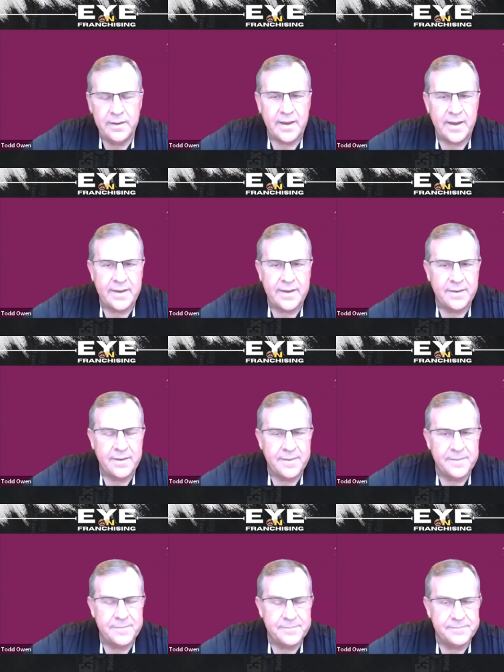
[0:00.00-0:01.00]
Yeah, I
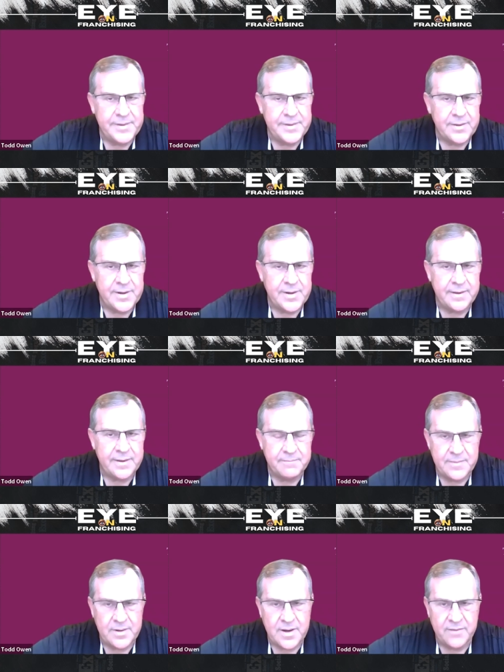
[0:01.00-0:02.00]
uh, you know, and I
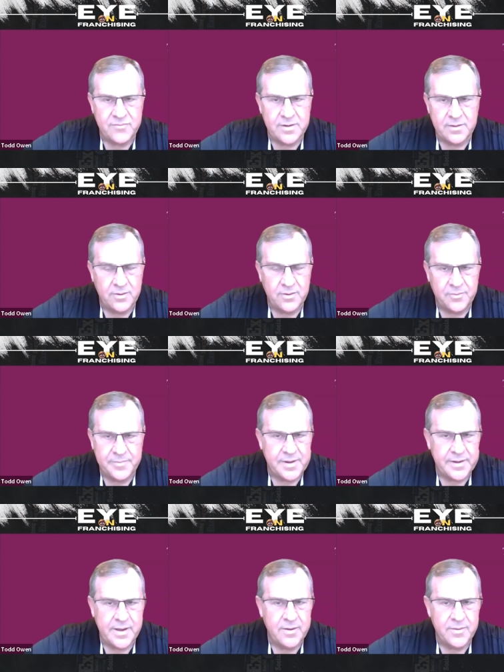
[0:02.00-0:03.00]
covered it a little
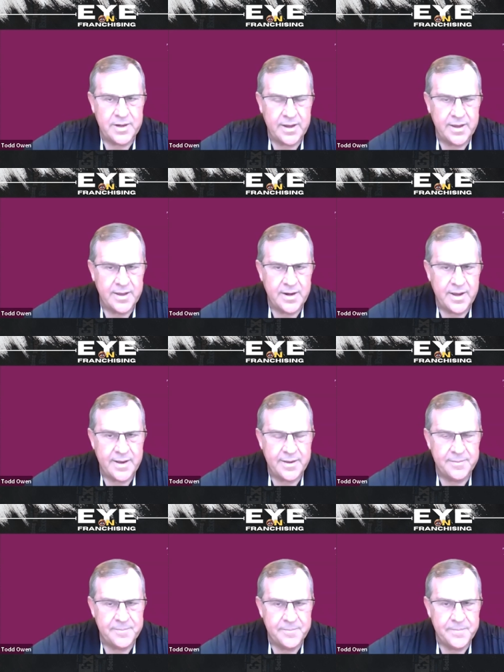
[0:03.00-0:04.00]
bit ago. And again,
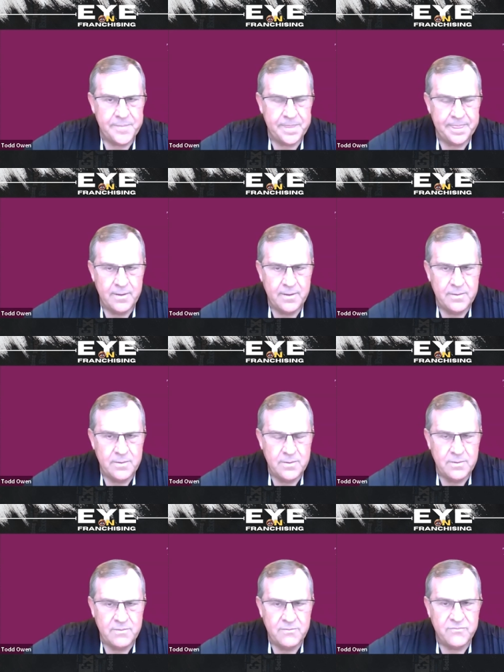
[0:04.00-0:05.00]
I,
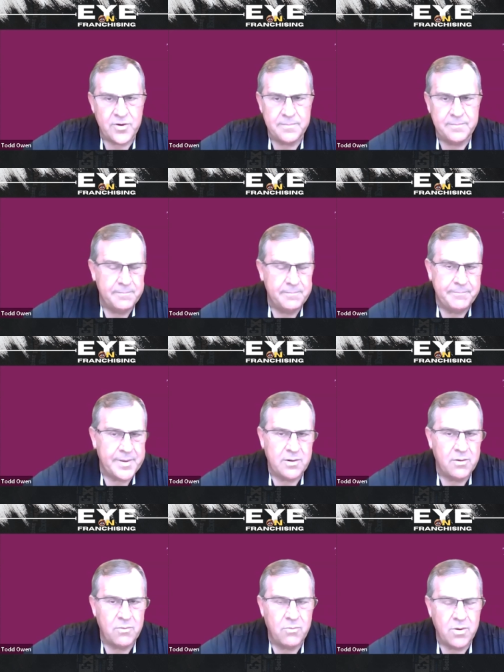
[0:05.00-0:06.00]
for
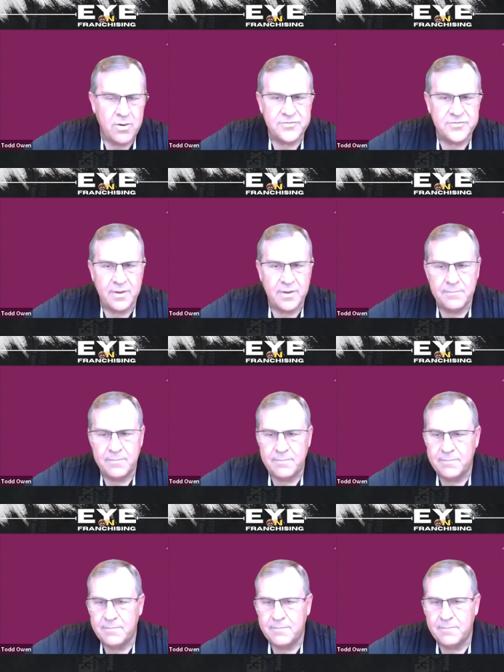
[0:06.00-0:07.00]
better or worse, I'm
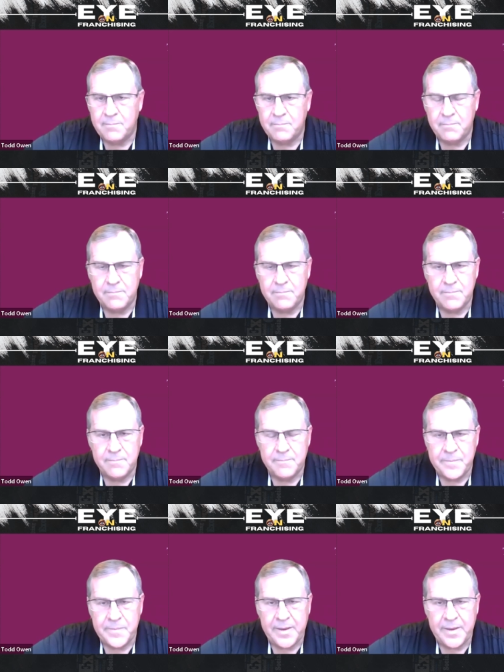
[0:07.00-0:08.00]

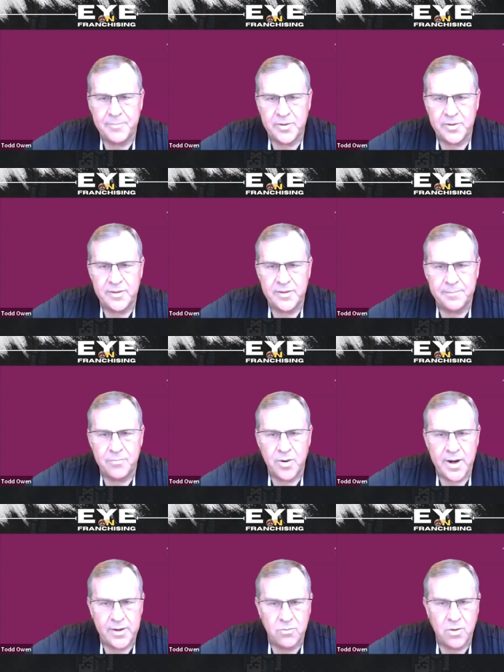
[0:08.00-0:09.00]
completely
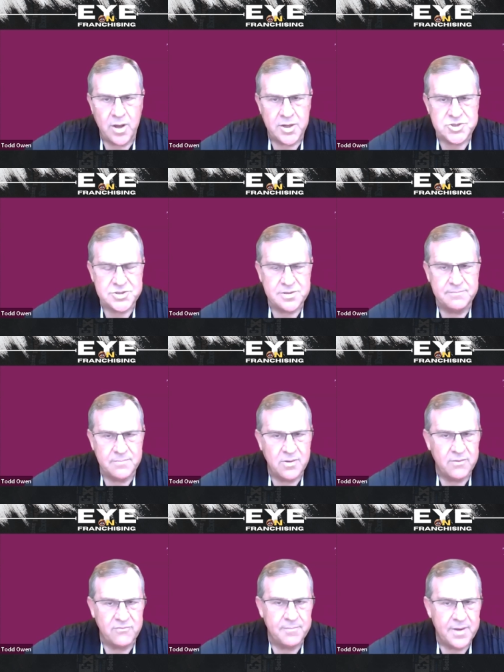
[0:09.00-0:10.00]
brainwashed
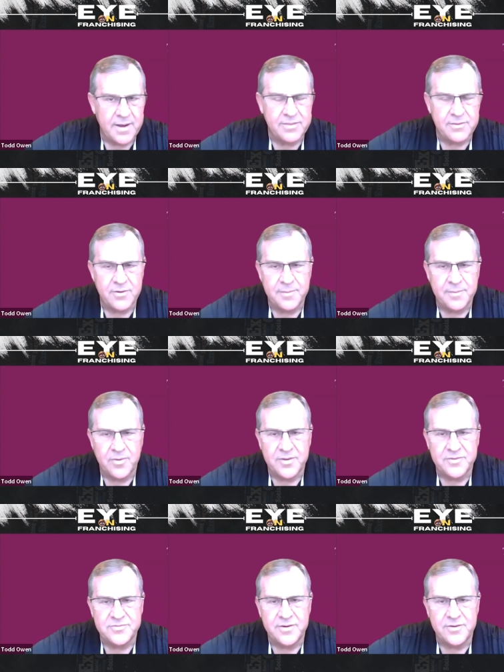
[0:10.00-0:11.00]
over my thirty
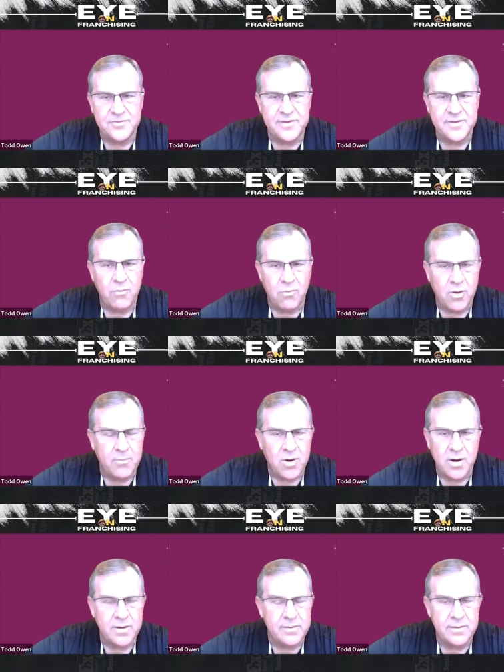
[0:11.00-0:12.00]
plus years at
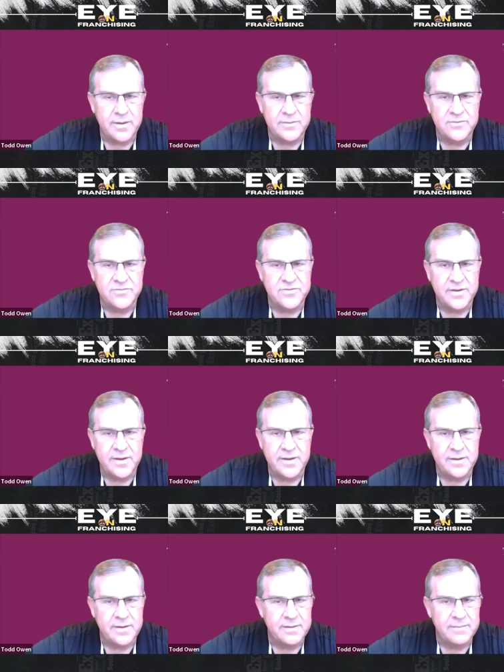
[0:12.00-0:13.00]
Walmart and
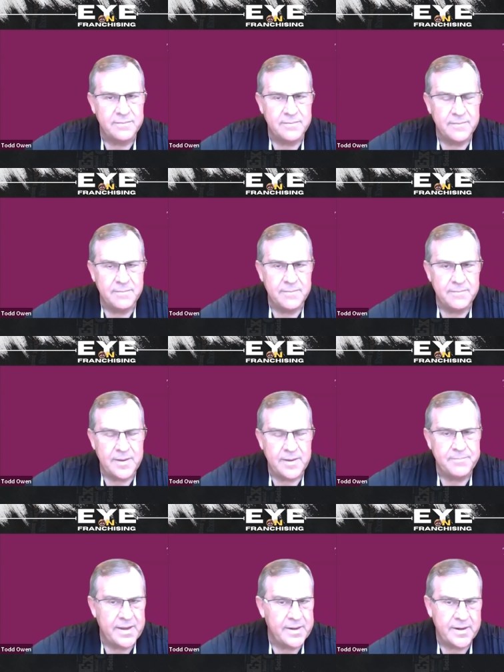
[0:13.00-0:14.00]
seeing
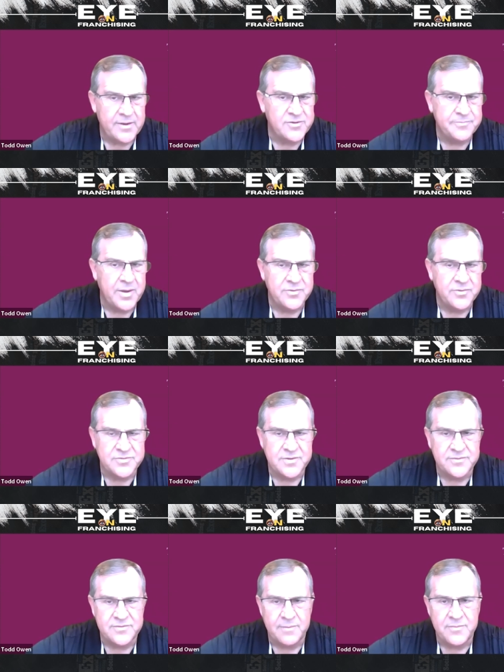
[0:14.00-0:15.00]
and being
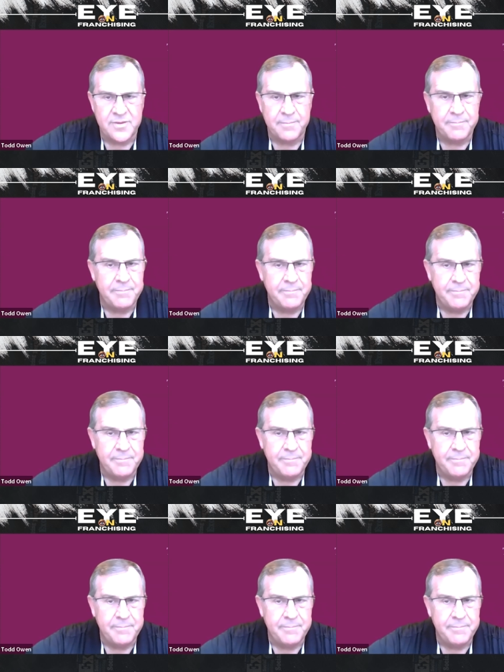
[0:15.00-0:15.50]
exposed to some of the